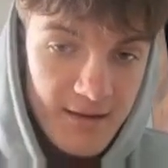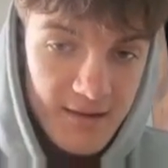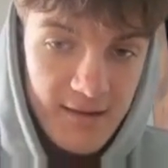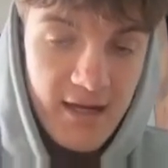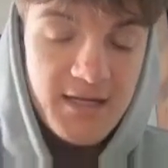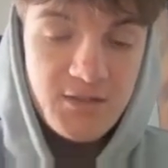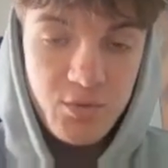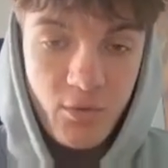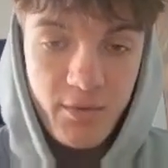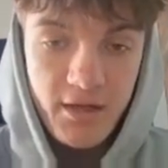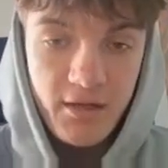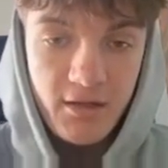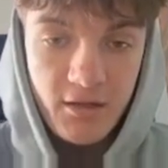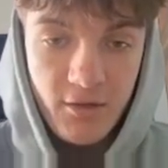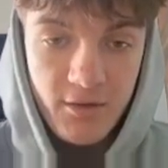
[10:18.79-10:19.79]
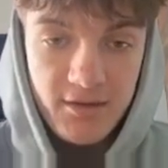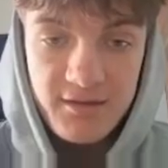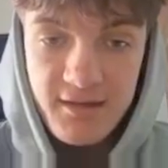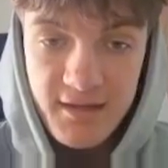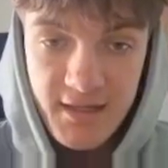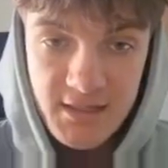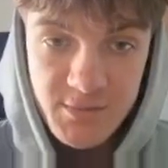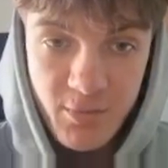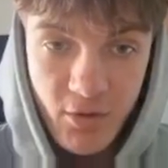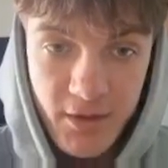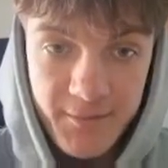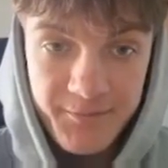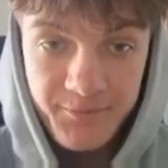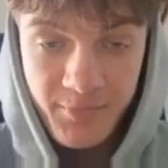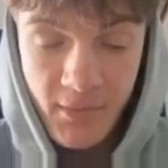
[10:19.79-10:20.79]
That is what we're going to go into the next
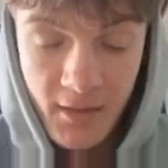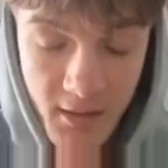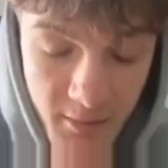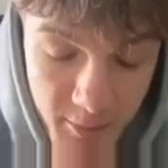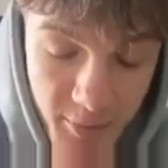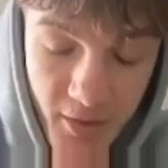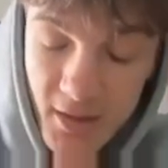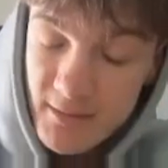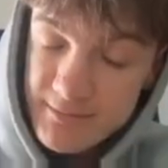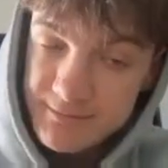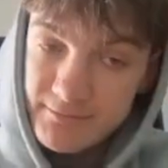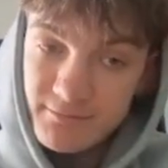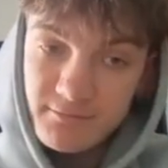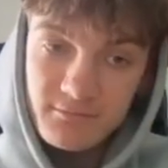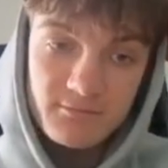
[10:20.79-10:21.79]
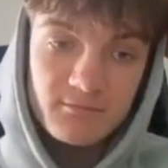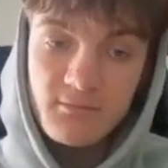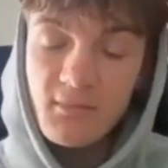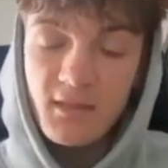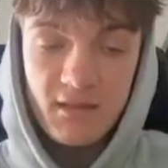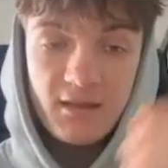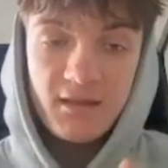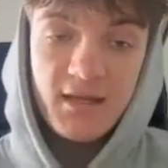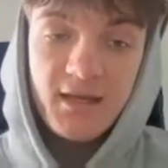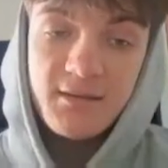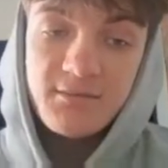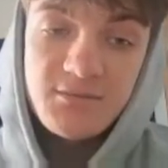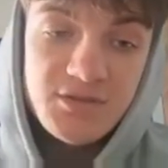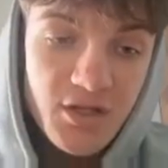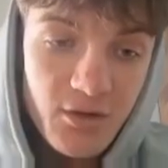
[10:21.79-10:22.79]
point. But yeah,
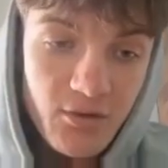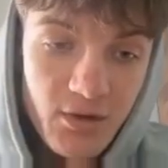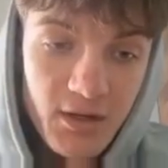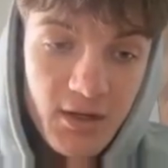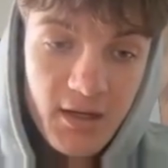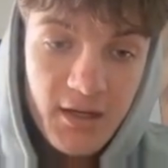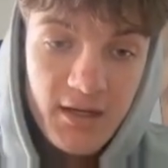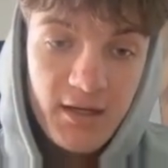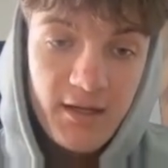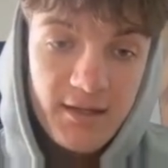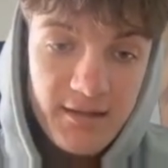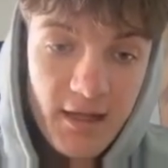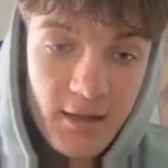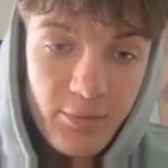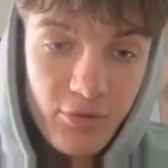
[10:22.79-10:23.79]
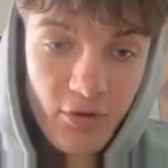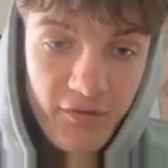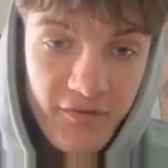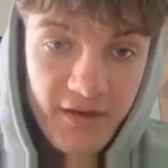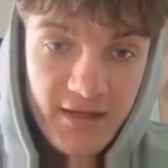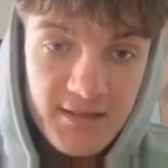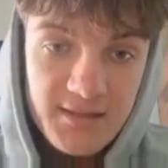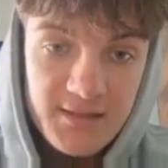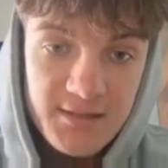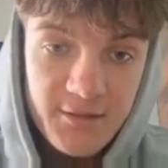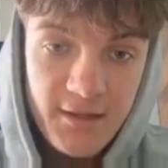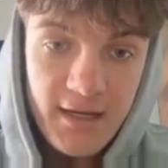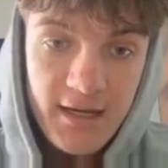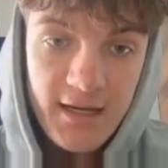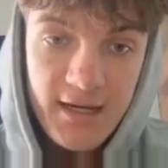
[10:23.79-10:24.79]
so take profits
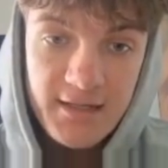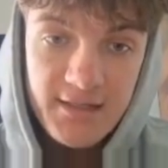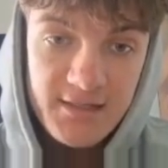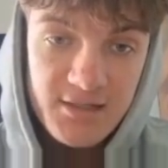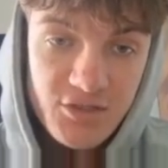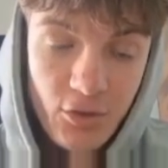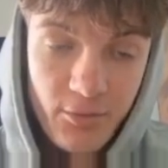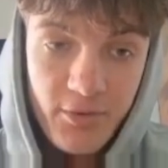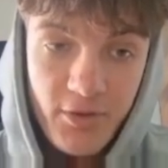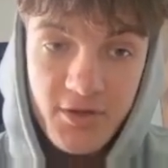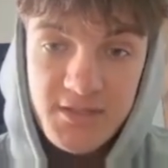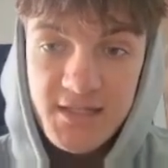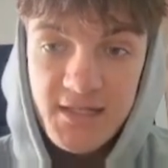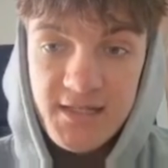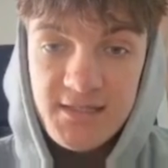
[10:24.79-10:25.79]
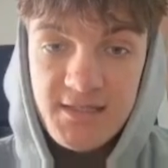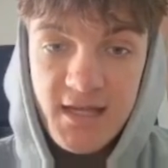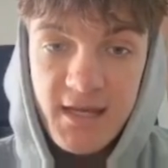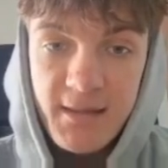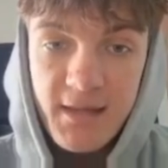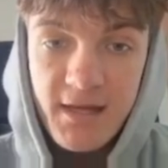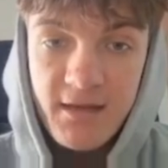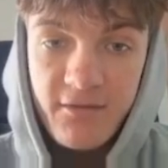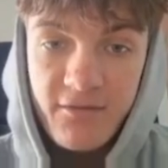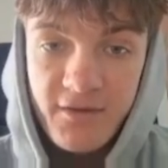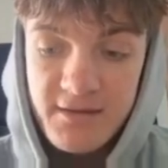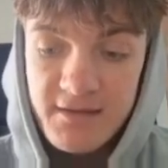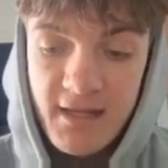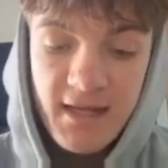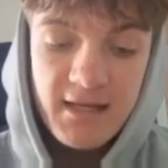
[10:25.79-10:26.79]
and stop losses, and then for
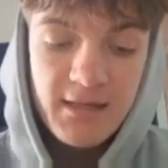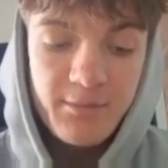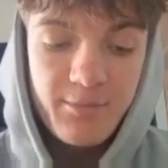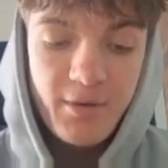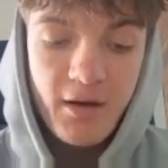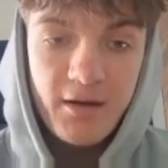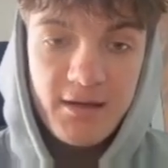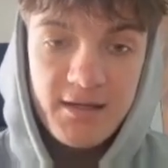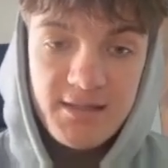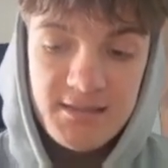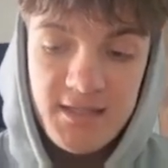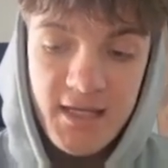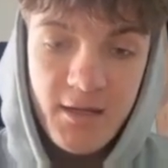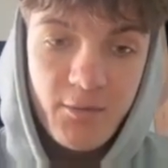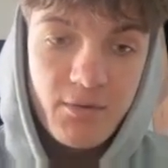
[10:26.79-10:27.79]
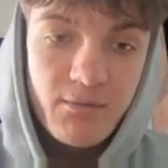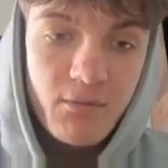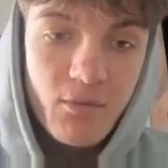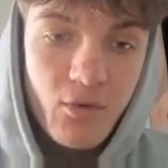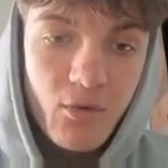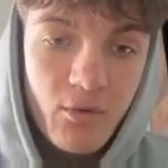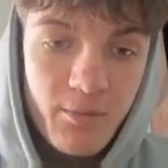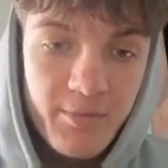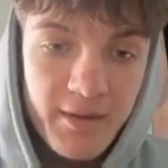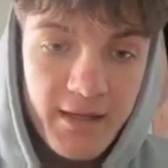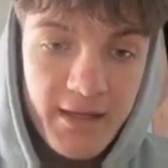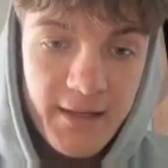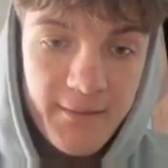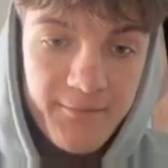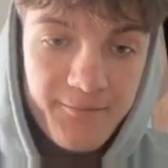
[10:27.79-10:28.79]
daily bias, it would more
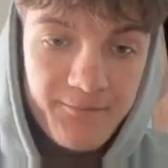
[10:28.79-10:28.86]
be.